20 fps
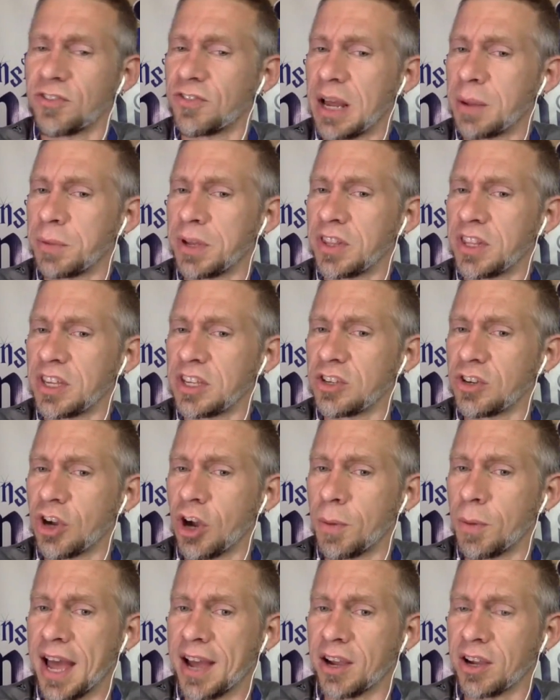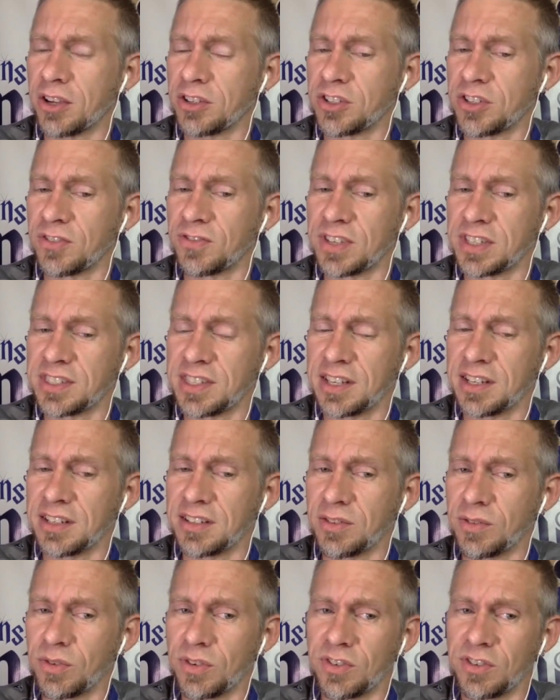family that you go back to visit
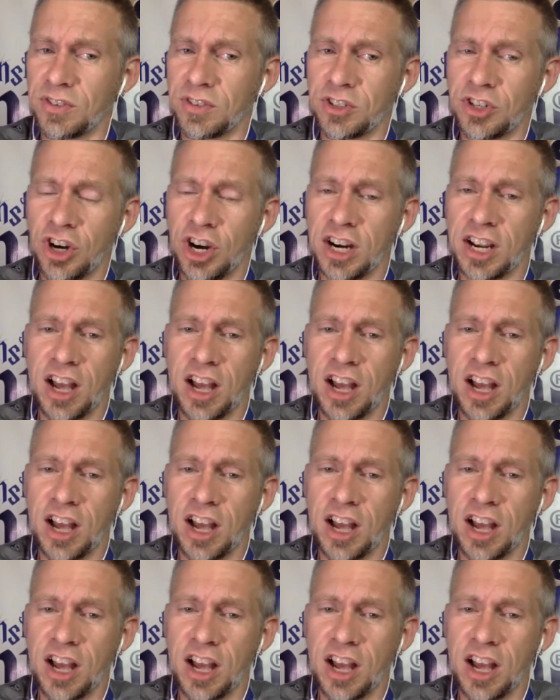during